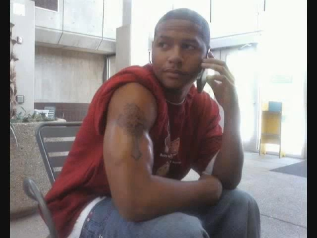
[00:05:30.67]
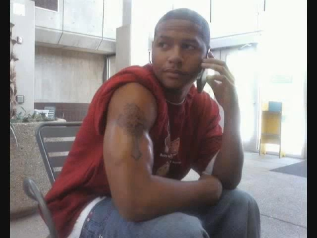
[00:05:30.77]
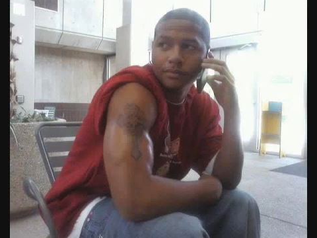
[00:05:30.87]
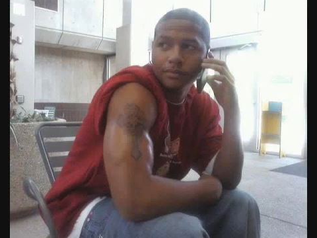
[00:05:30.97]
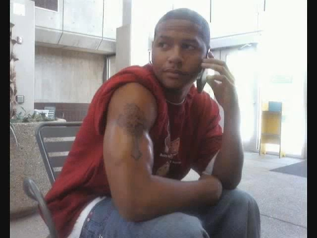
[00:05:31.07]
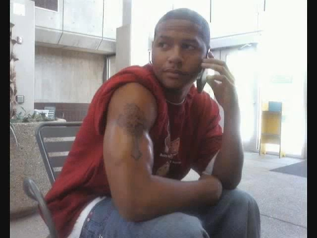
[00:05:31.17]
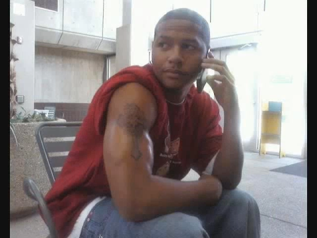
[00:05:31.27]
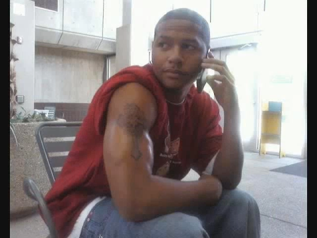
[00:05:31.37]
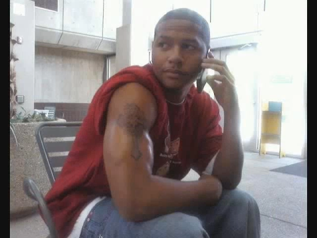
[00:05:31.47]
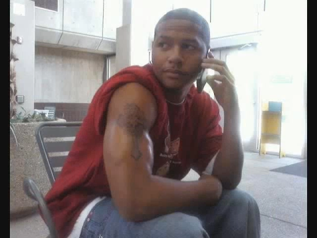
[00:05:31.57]

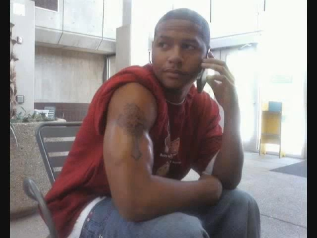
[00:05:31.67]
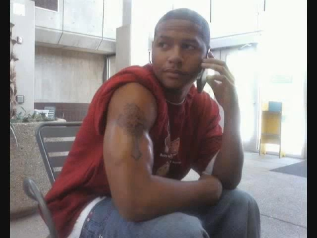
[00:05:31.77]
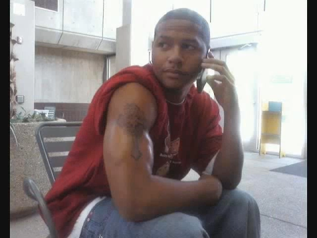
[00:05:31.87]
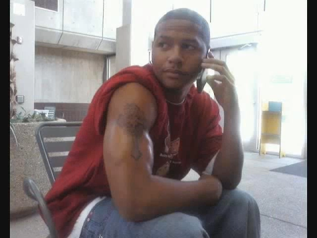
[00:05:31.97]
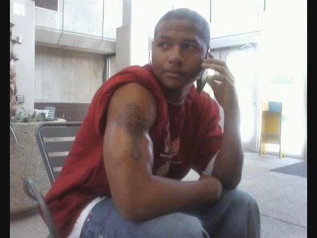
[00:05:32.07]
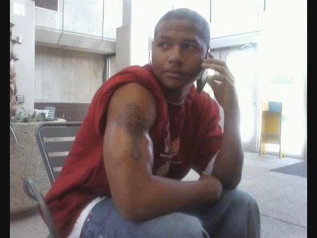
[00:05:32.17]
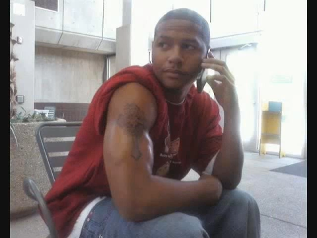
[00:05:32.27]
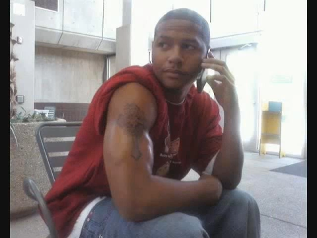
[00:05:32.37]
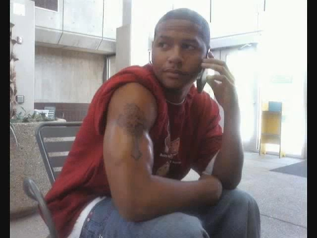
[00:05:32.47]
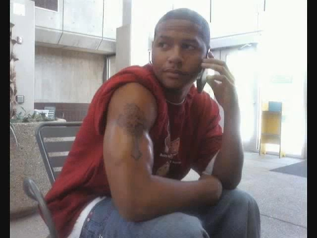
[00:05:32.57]

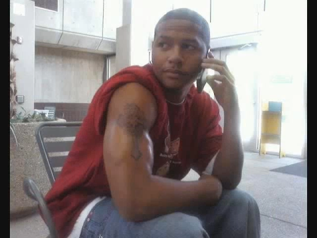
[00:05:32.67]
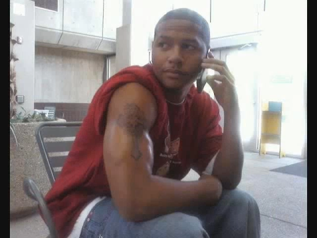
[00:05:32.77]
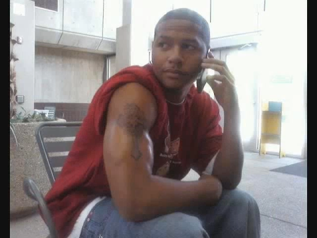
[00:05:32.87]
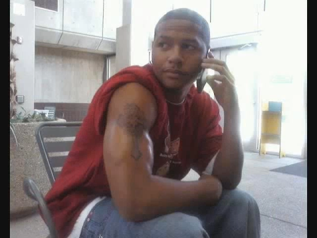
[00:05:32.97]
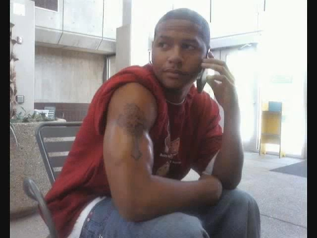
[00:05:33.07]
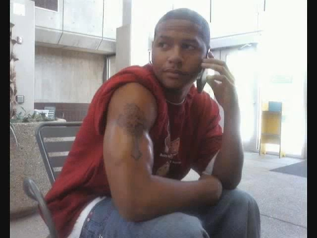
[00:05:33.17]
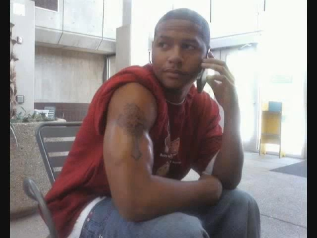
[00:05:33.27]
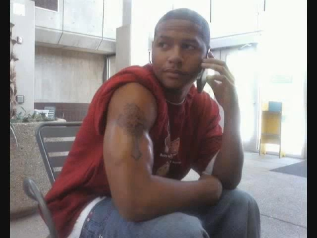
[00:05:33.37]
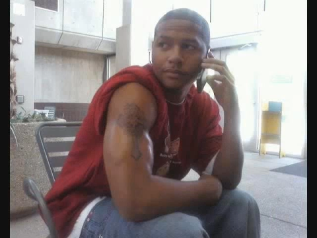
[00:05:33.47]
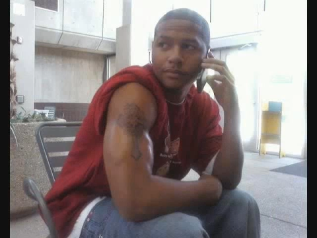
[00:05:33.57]

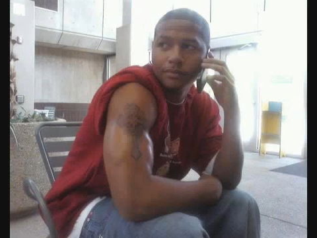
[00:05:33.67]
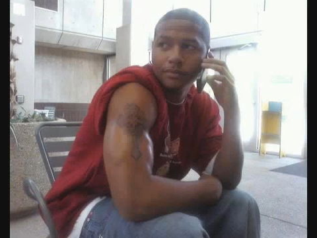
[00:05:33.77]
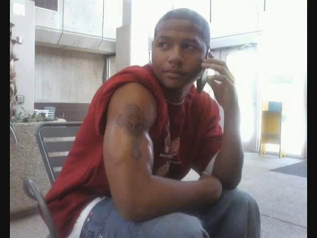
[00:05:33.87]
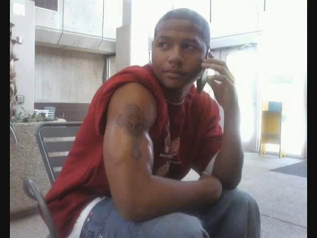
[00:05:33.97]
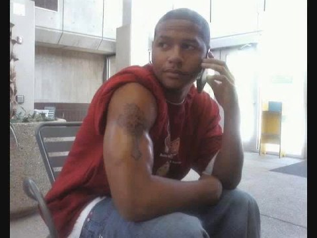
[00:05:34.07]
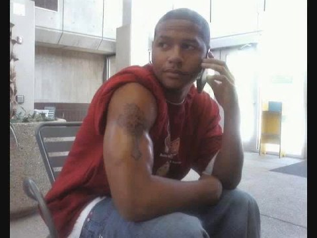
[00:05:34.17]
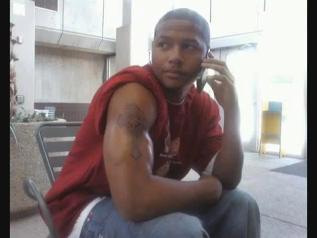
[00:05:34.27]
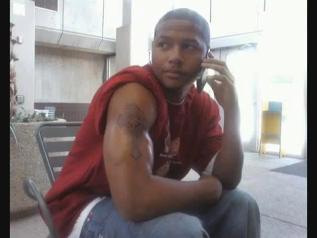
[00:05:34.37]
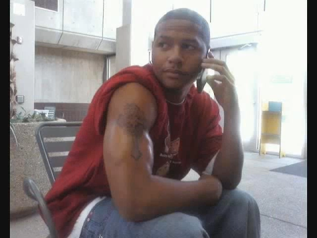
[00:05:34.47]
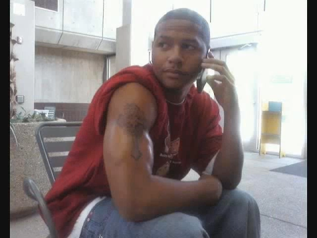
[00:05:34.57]

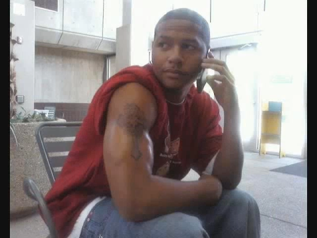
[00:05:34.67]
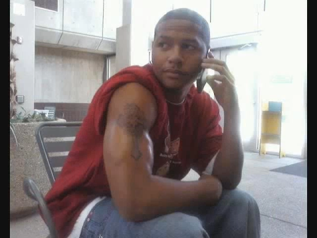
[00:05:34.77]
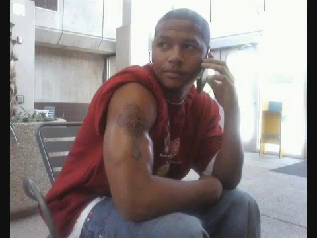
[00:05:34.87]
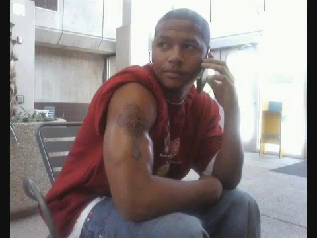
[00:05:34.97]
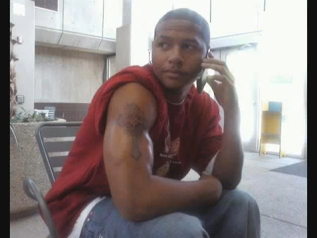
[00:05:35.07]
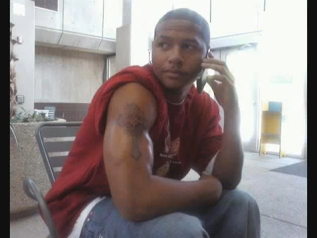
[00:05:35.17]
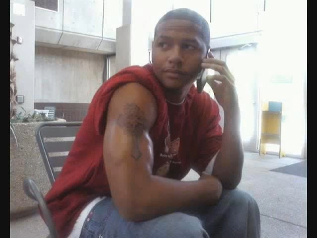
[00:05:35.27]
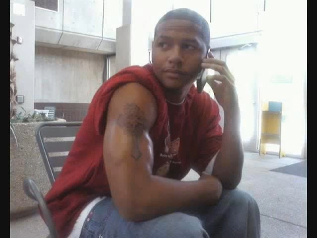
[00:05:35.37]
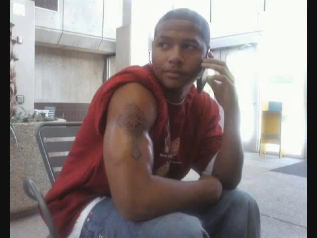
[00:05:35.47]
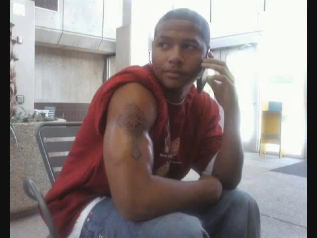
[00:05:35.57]

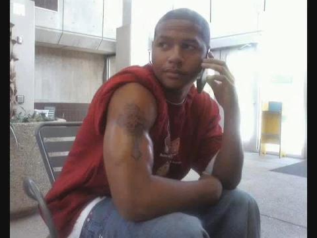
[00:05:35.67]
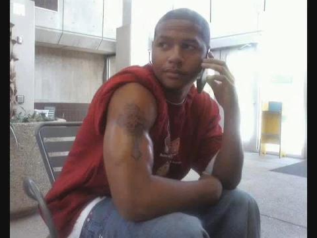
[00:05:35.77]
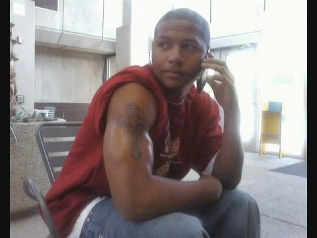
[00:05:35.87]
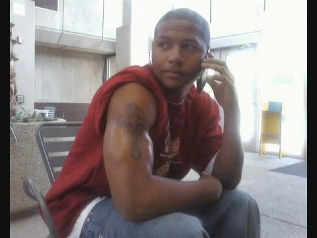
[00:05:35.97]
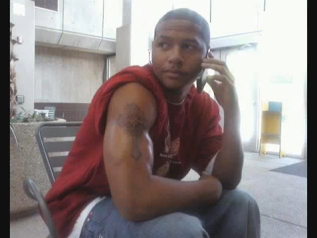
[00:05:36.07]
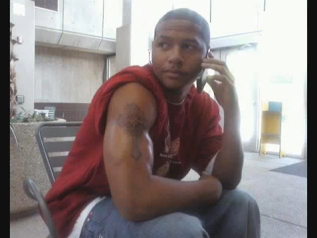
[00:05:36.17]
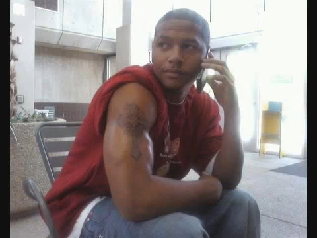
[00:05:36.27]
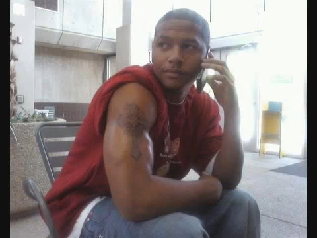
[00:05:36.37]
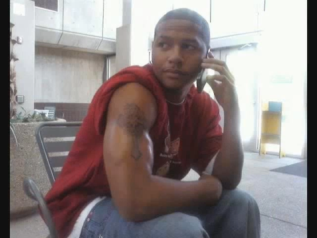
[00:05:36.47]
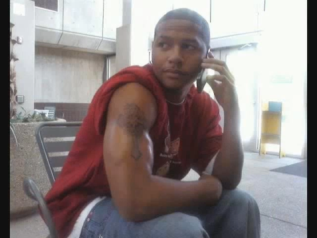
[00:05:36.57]

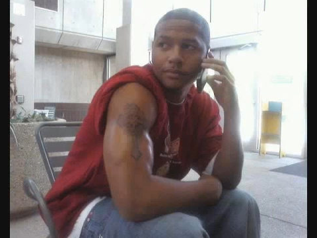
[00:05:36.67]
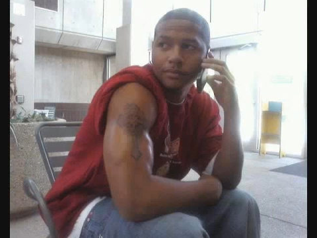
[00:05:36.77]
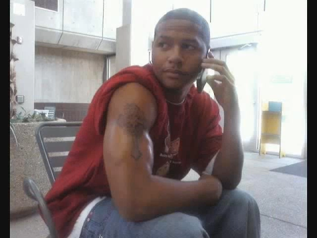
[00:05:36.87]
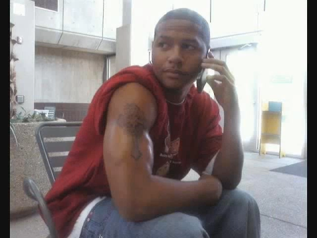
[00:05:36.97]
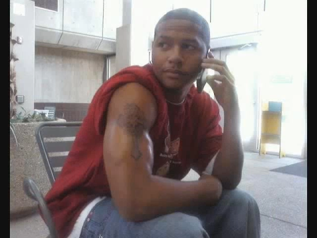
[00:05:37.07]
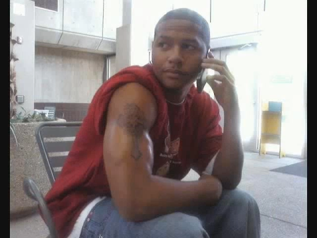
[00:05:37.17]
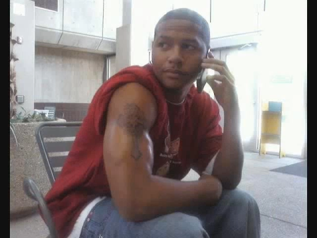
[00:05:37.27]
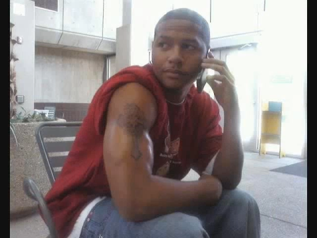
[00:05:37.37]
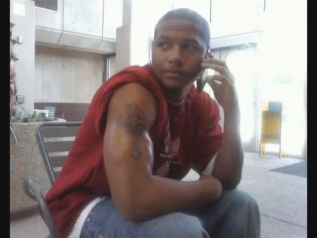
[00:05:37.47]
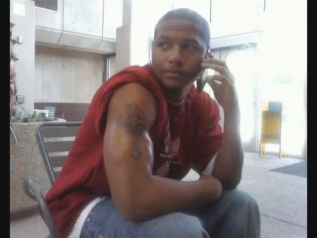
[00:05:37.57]

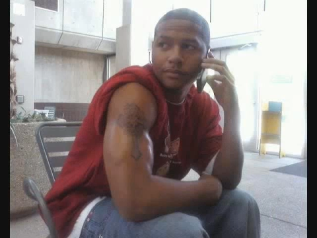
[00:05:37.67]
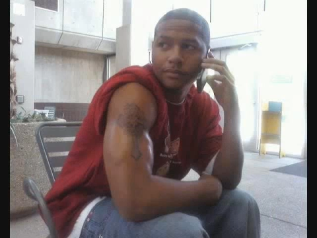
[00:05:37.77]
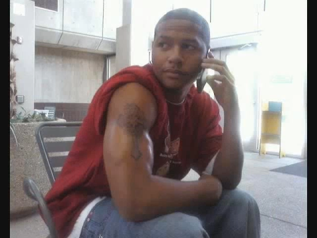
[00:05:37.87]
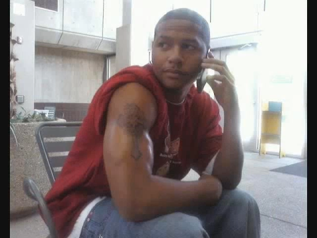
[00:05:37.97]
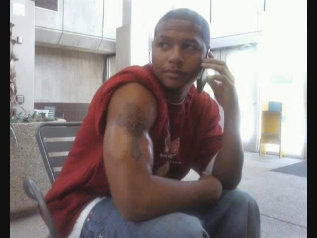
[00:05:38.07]
(no lip movement)